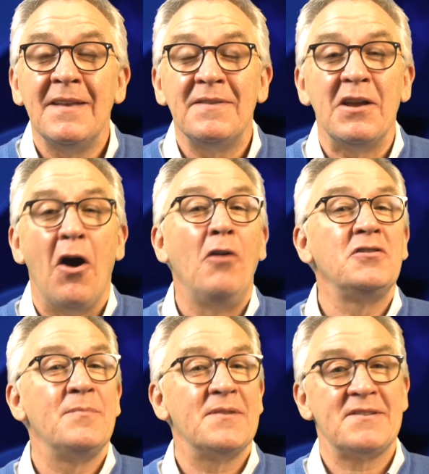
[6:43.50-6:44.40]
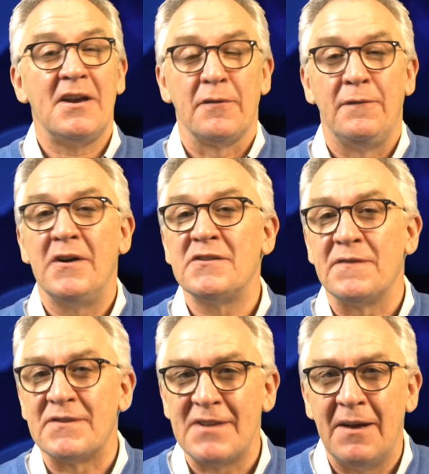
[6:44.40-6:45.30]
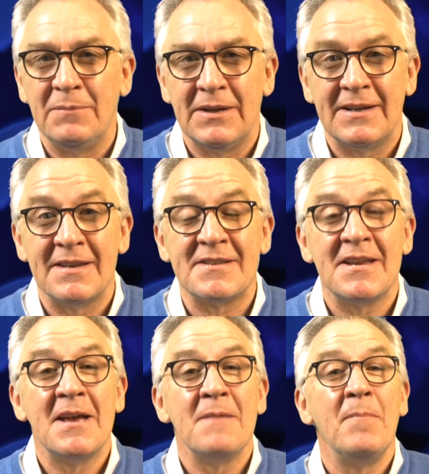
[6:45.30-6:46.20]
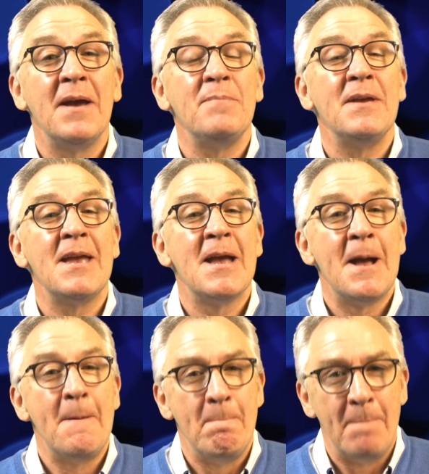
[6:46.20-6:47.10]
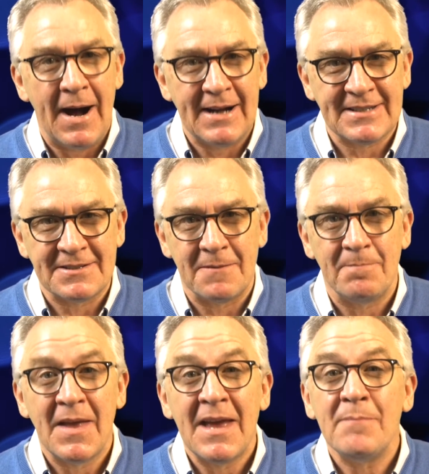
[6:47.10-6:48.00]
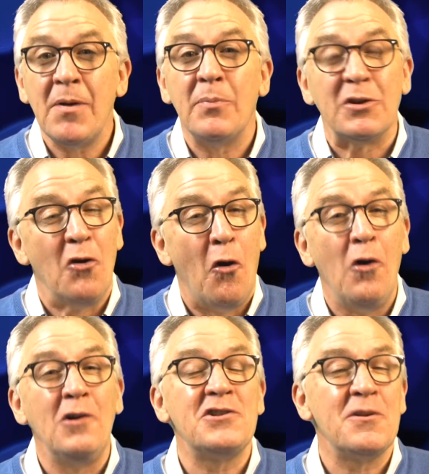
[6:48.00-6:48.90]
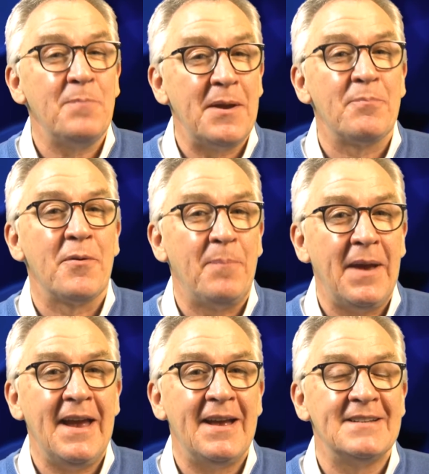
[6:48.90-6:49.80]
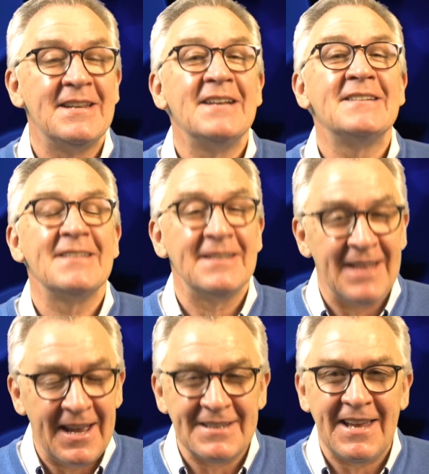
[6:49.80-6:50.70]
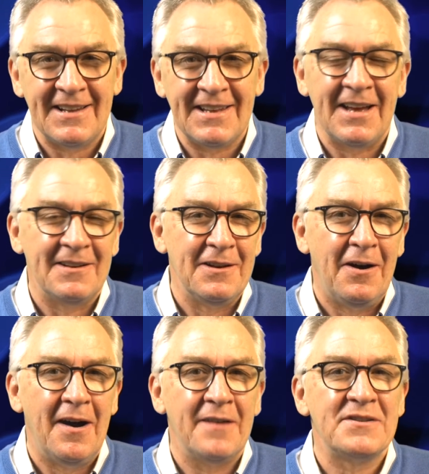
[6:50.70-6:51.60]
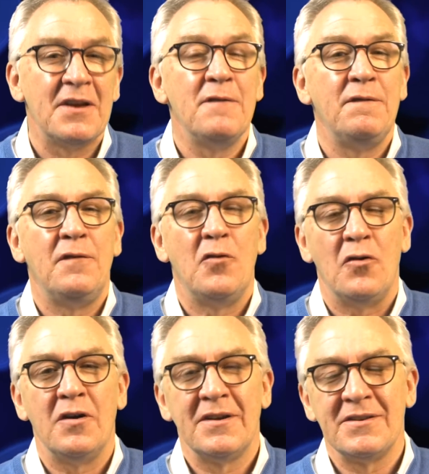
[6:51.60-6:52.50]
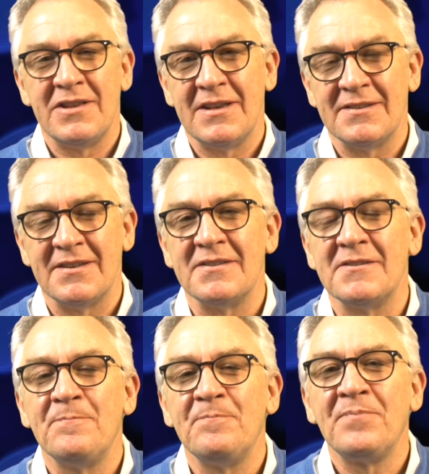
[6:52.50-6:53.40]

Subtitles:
The ultimate sacrifice for some leaders may be martyrdom, but we all should be prepared to lay down our lives for Jesus.